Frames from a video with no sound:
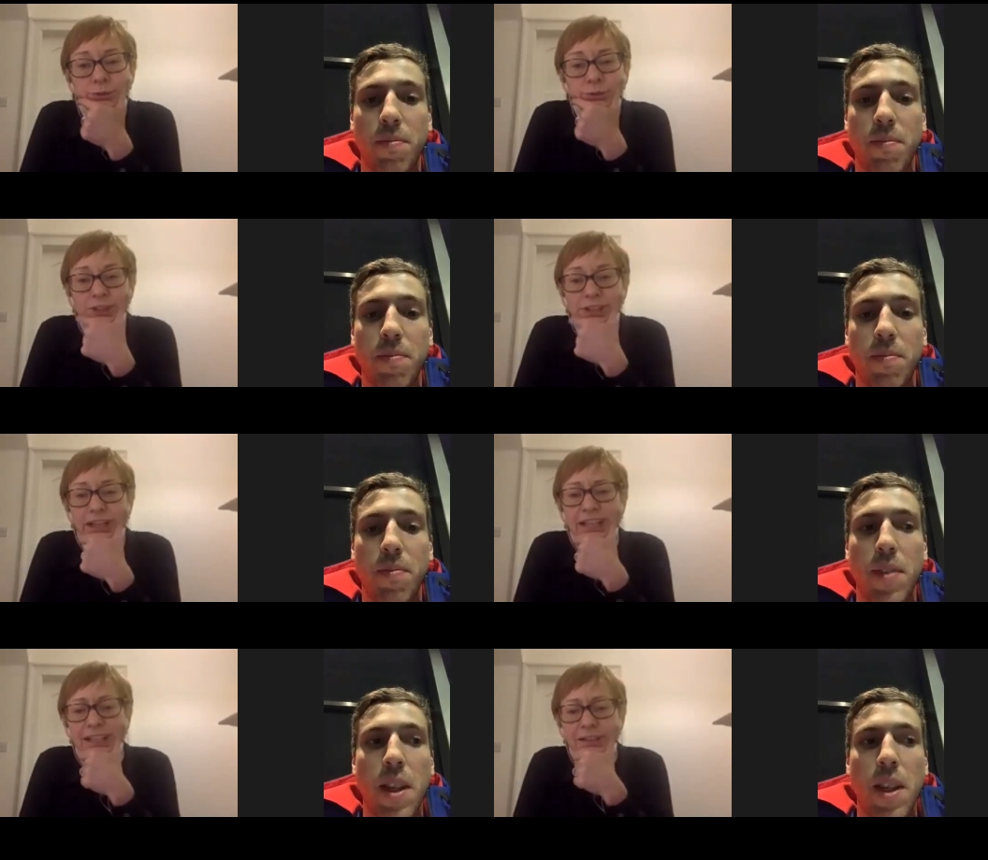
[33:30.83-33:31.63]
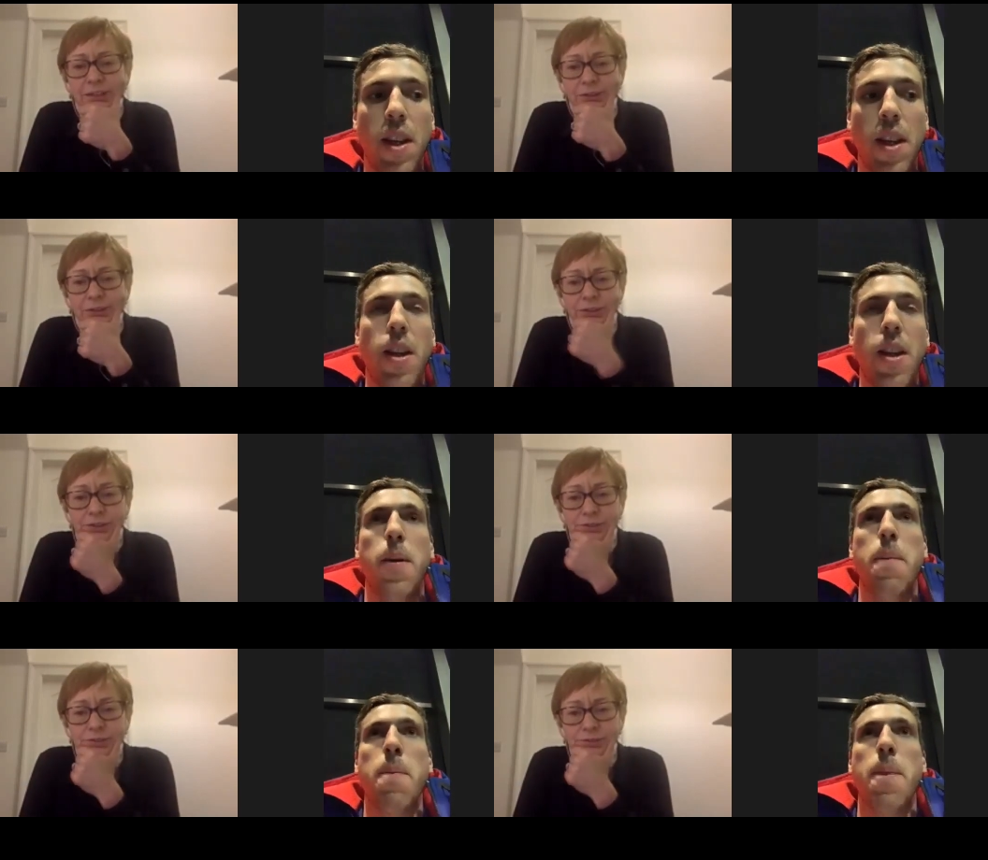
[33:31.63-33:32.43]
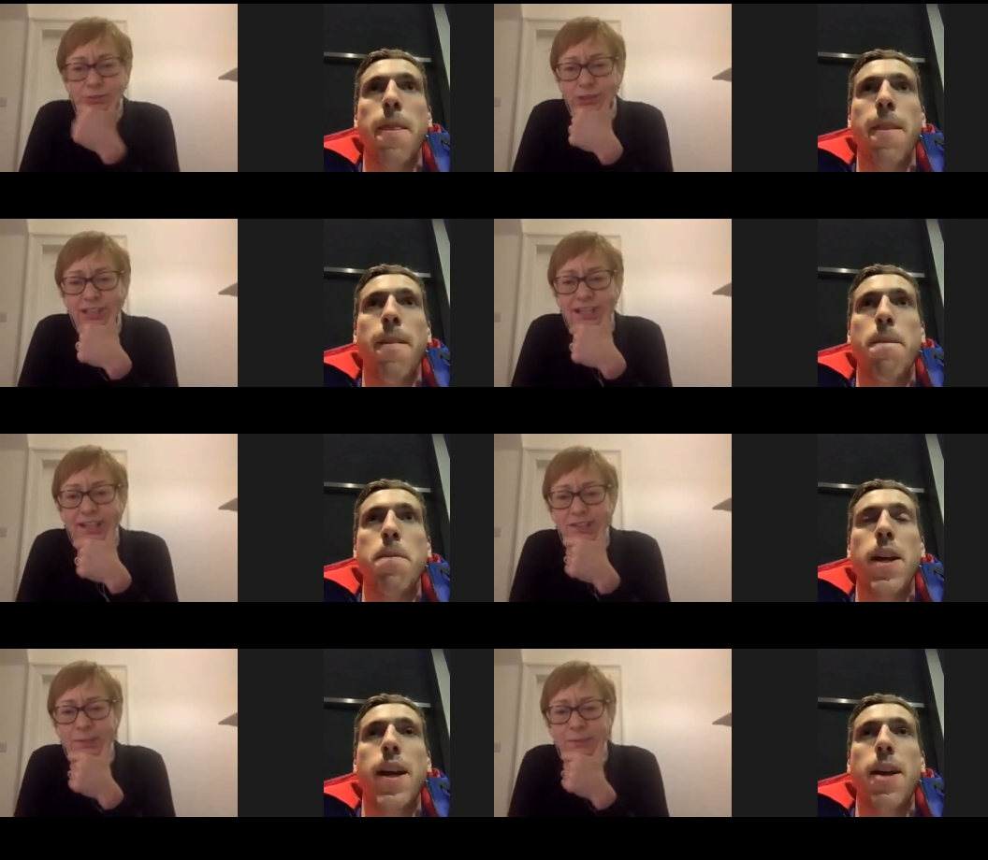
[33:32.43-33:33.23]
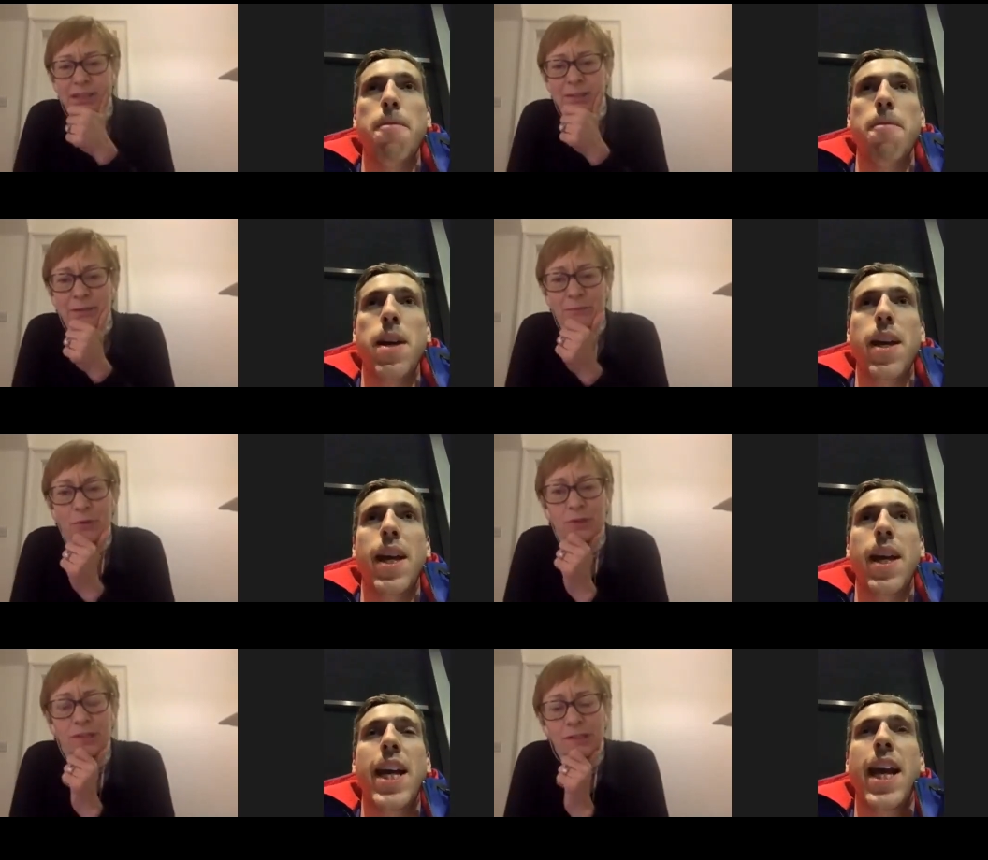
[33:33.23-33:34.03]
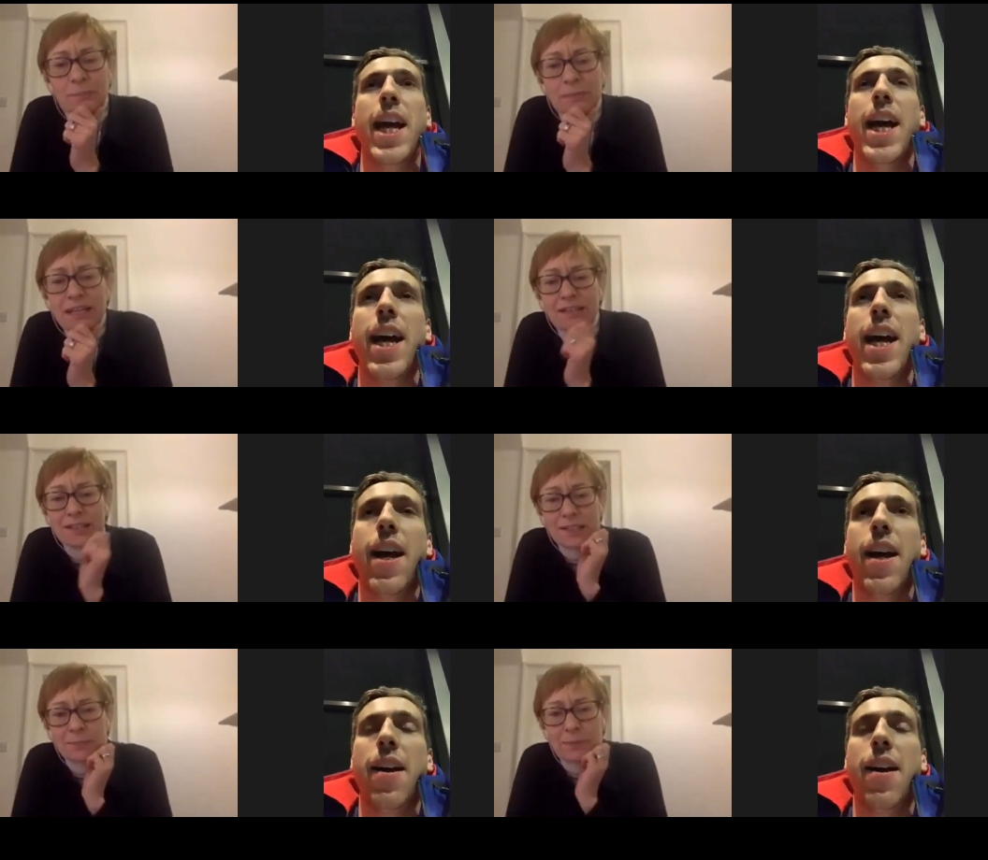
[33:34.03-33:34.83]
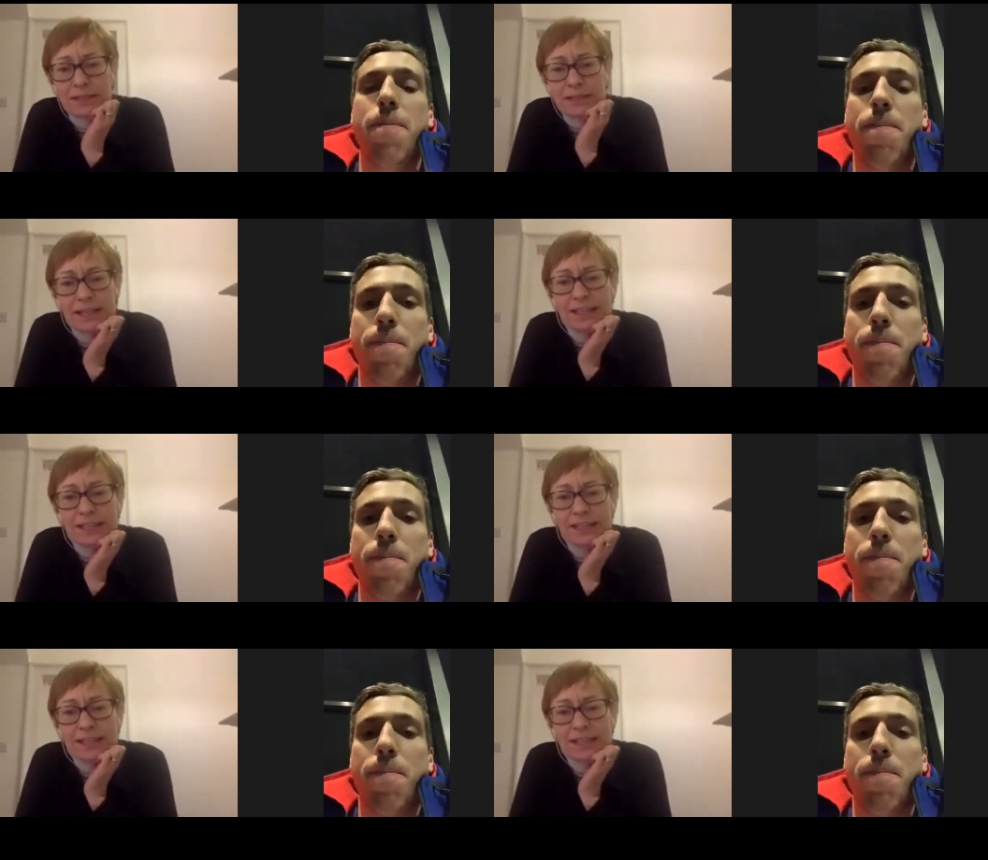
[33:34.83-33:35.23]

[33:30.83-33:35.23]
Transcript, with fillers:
Speaker 1: was it like? Tell us something about what the experience has been like.